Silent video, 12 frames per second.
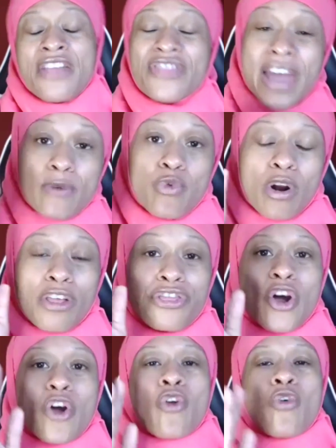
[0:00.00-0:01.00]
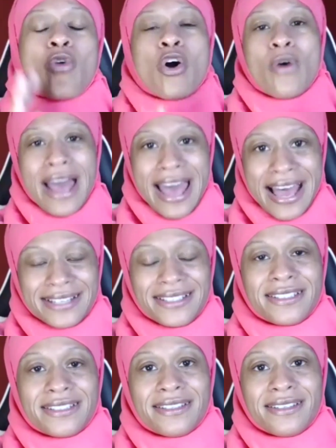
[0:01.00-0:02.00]
They were thorough at
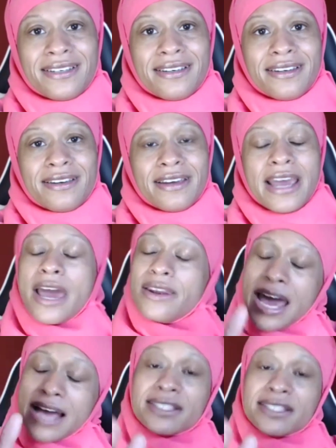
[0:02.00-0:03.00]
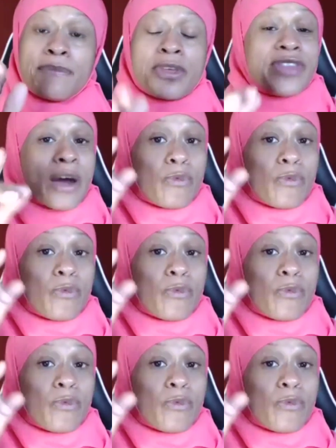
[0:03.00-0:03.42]
and that's something